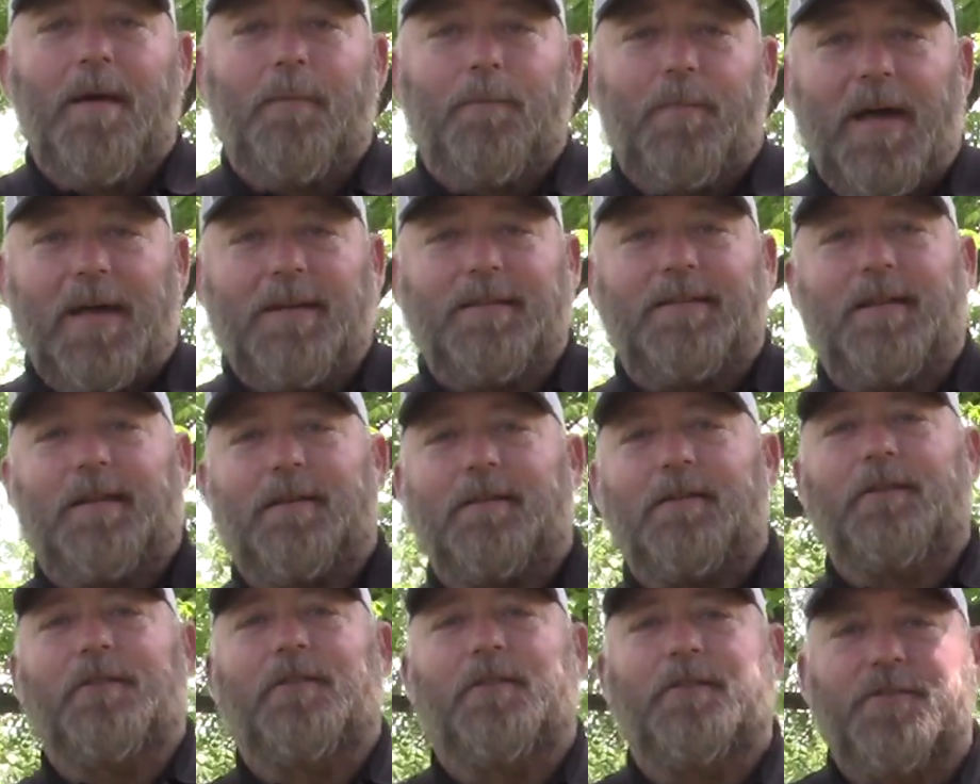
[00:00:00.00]

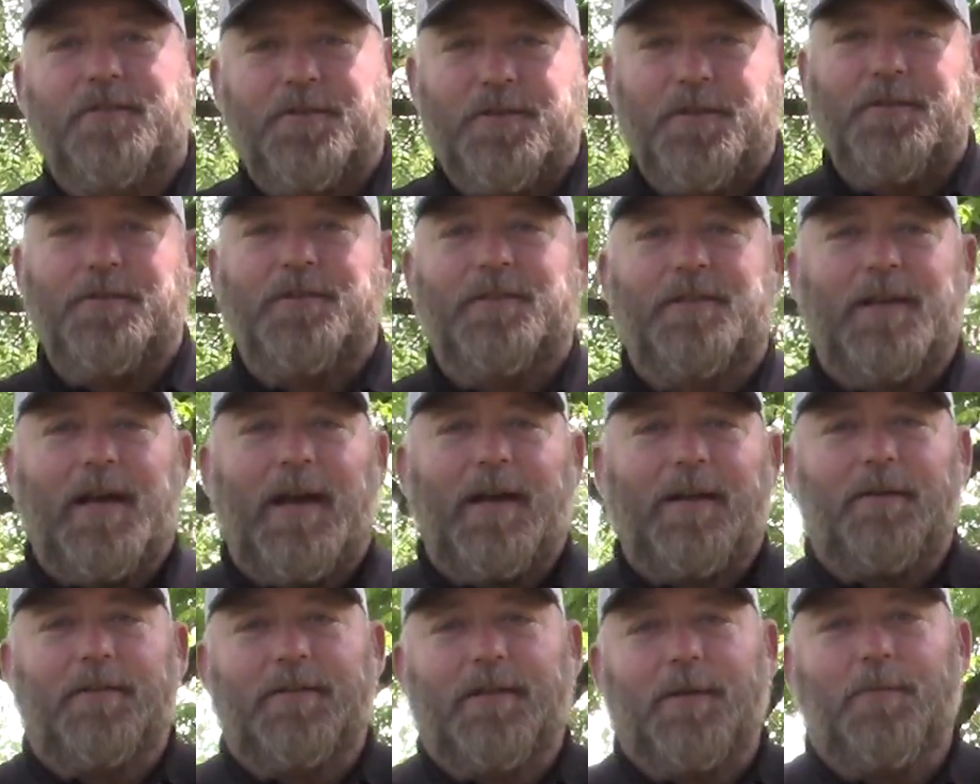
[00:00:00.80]
Basically, there's two
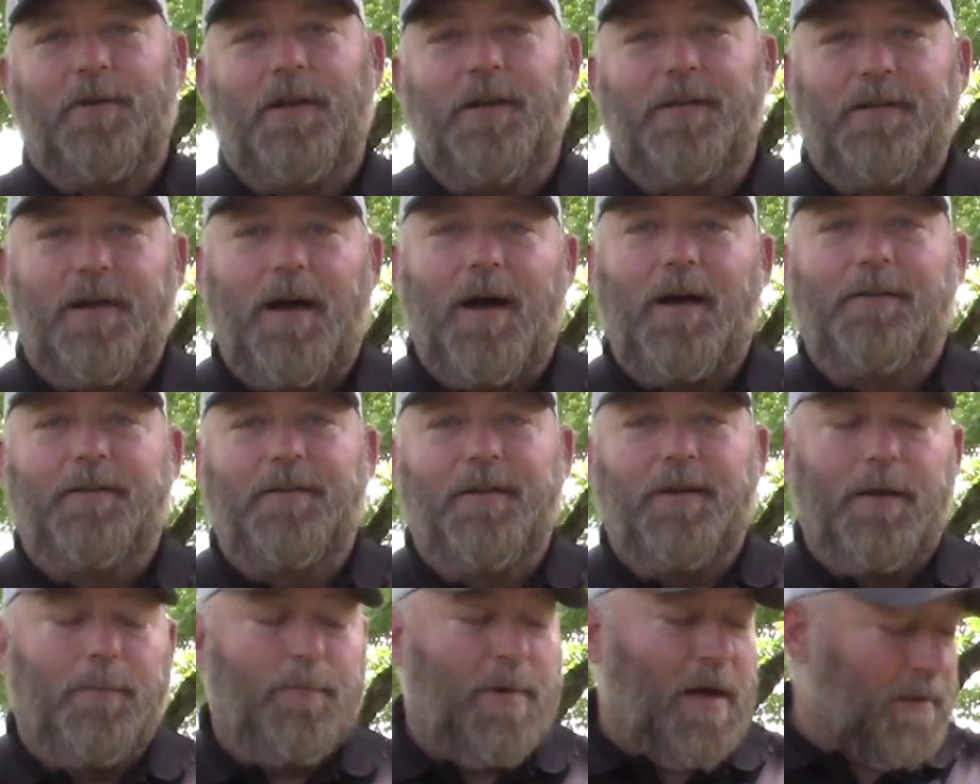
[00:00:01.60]
standards I'm going to talk
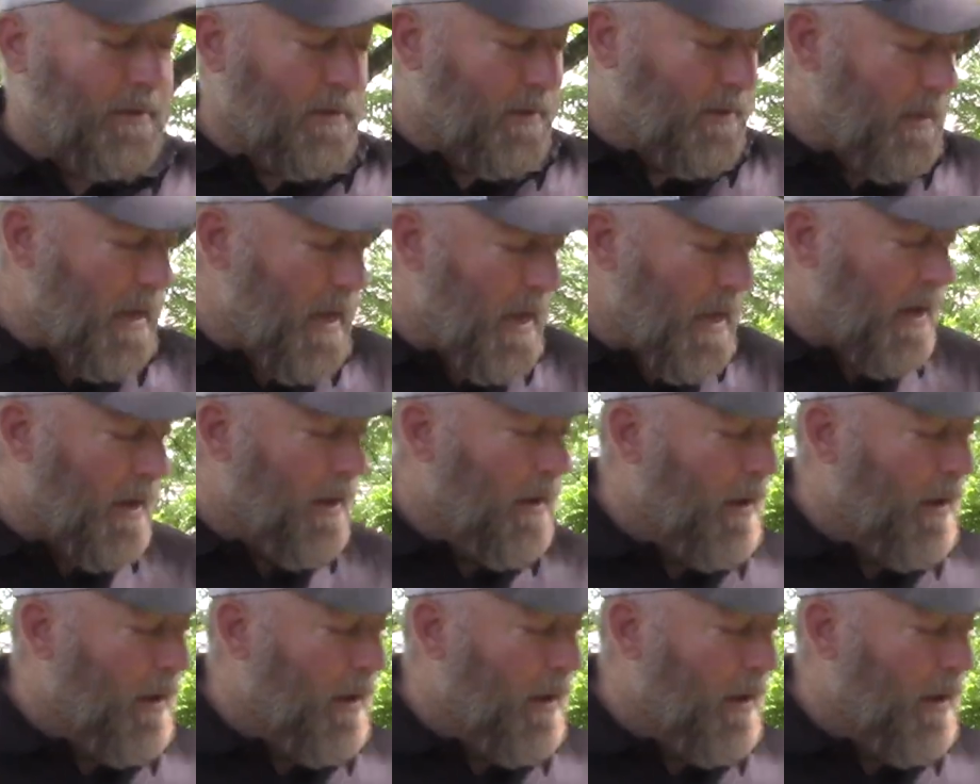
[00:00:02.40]
to you about today.